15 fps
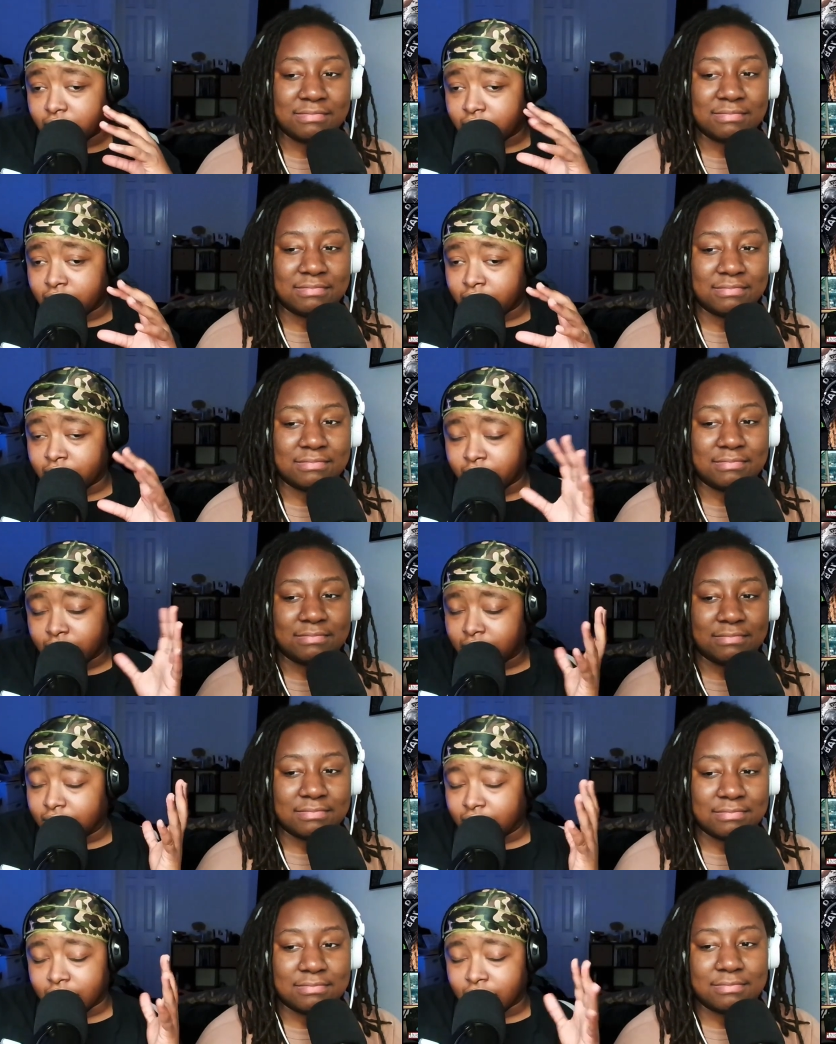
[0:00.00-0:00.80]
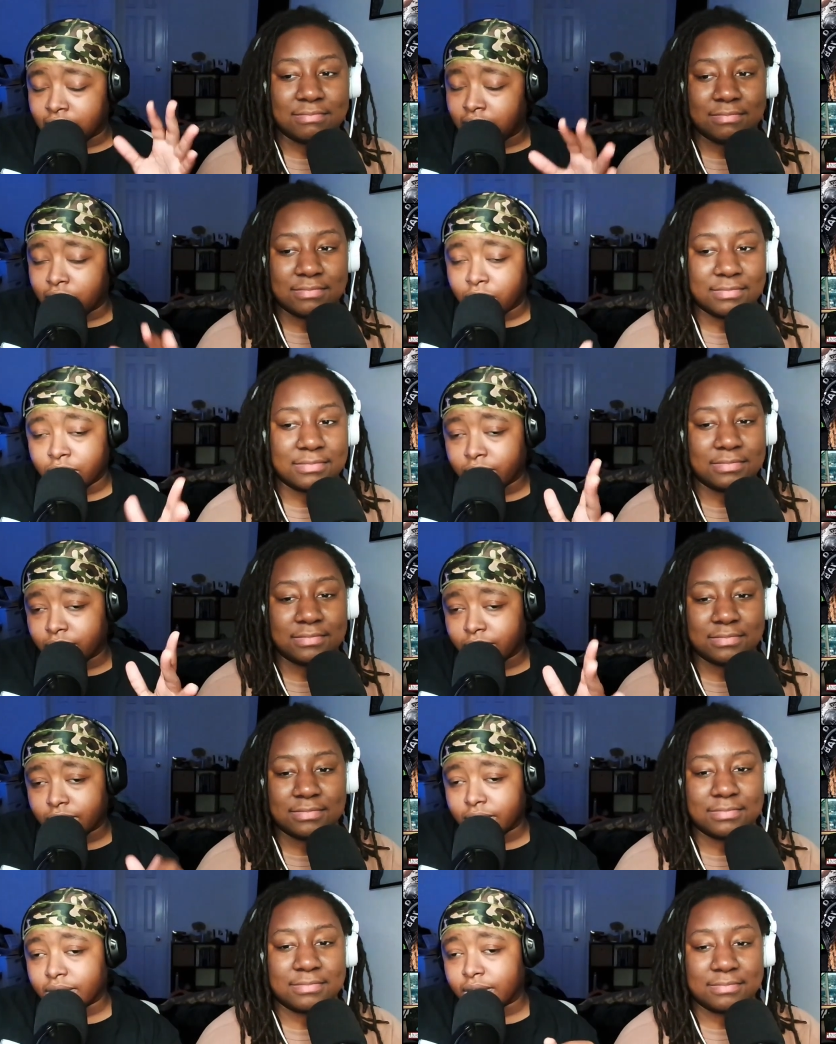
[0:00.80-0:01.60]
Speaker 1: It no.
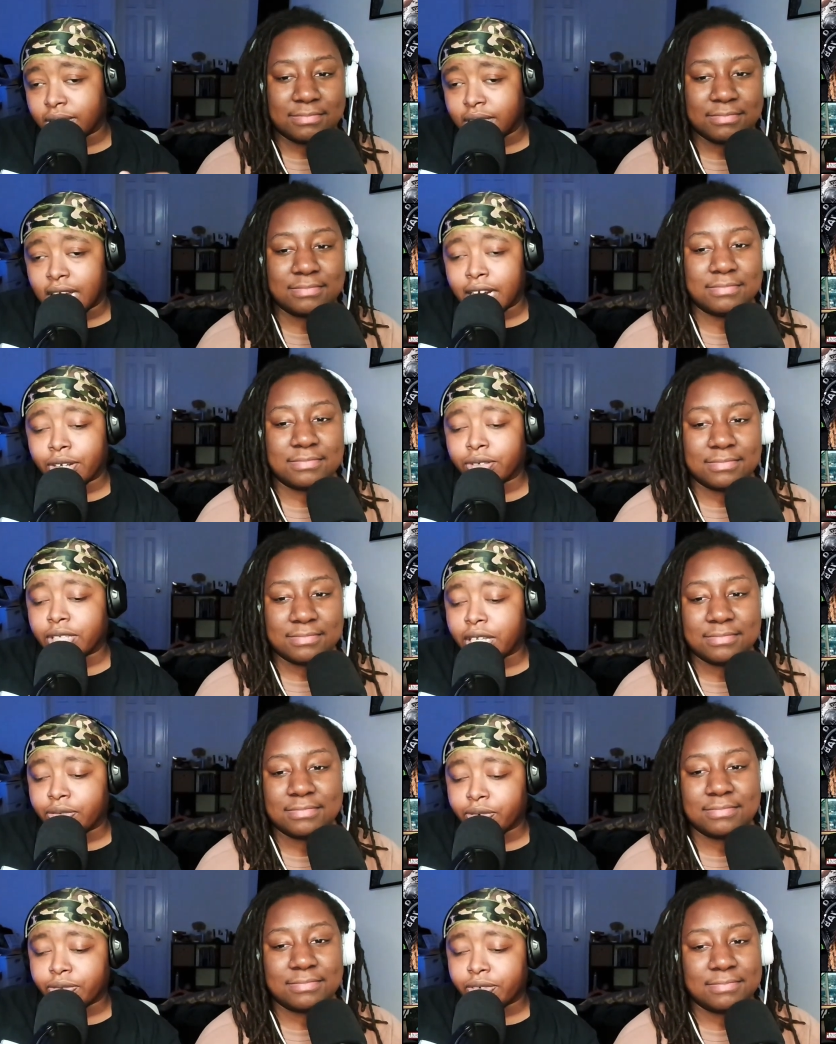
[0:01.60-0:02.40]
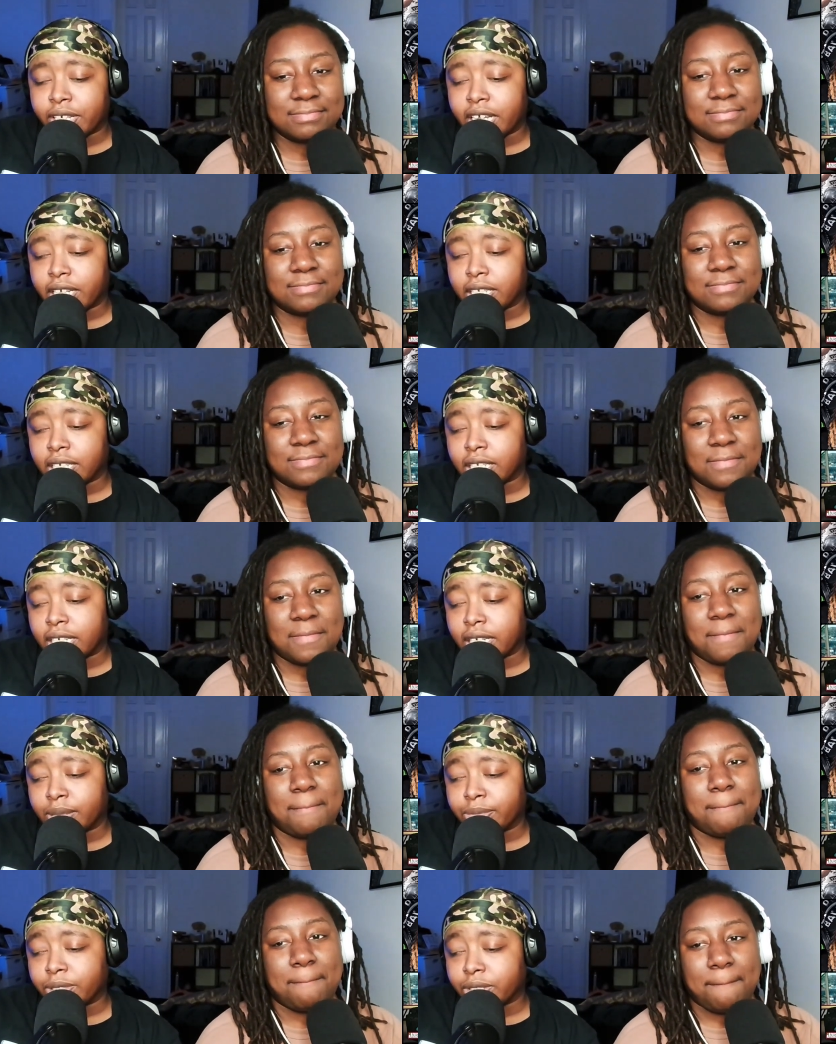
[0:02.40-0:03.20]
I don't think we reacted to
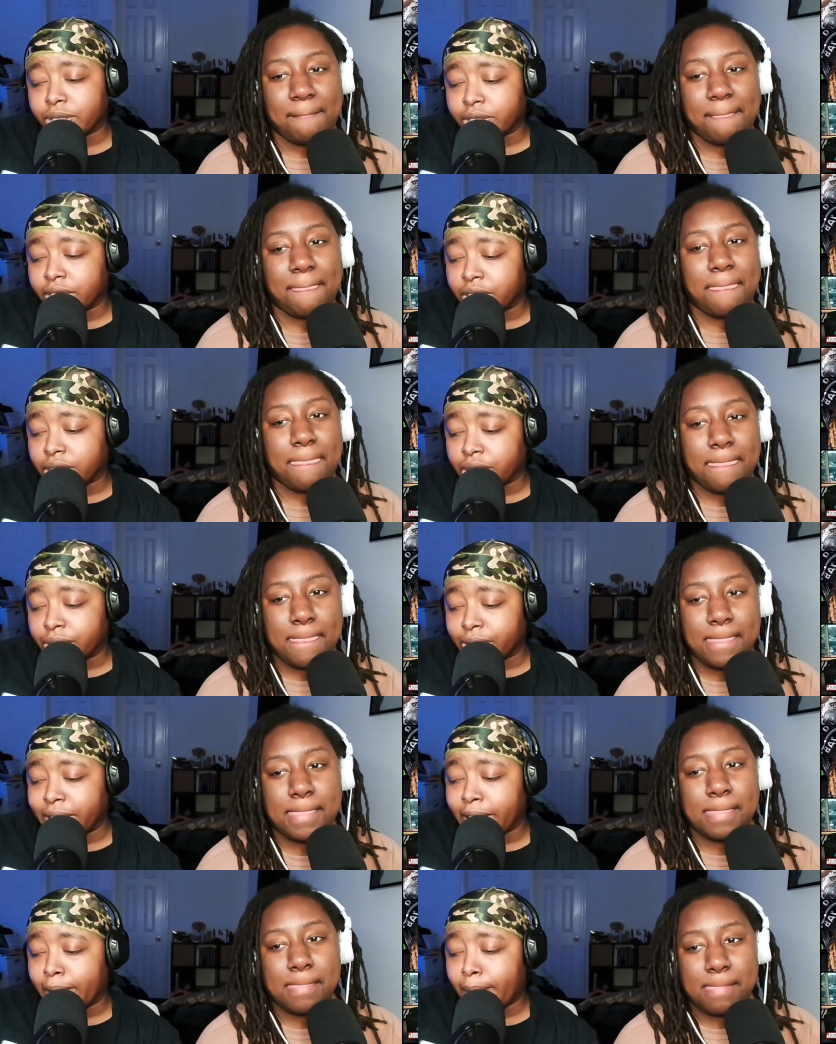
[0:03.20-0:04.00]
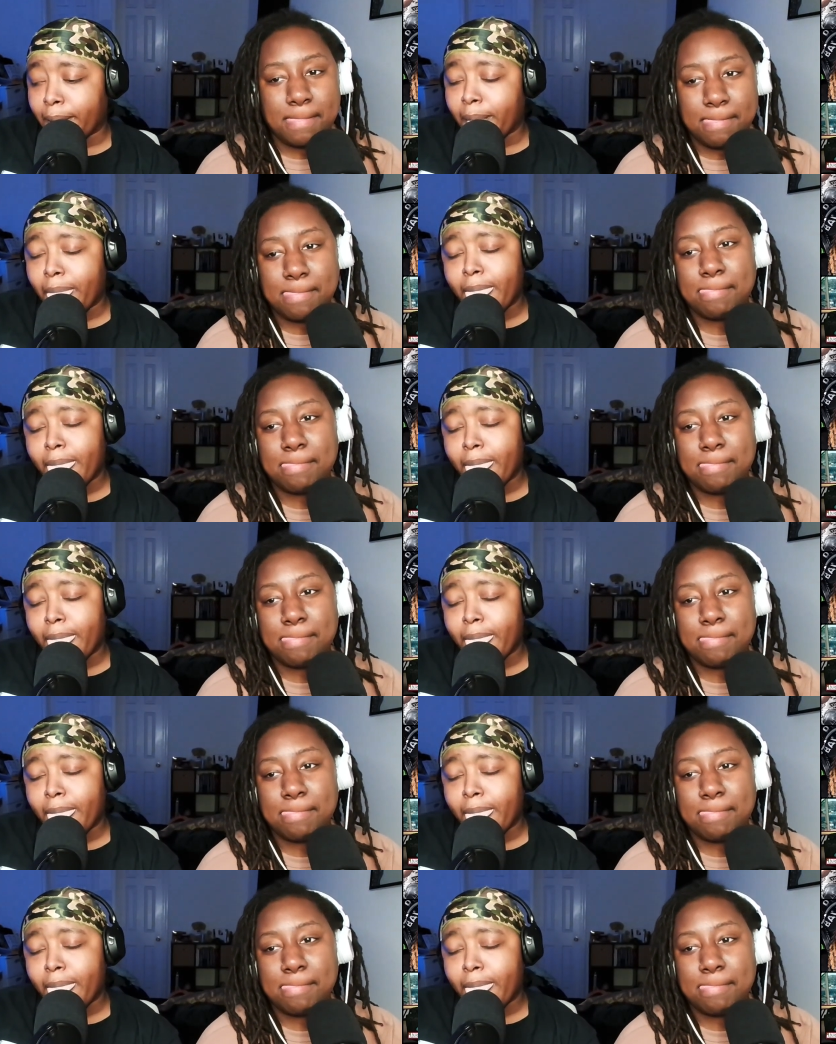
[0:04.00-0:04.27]
that. I'm just going to let you know now.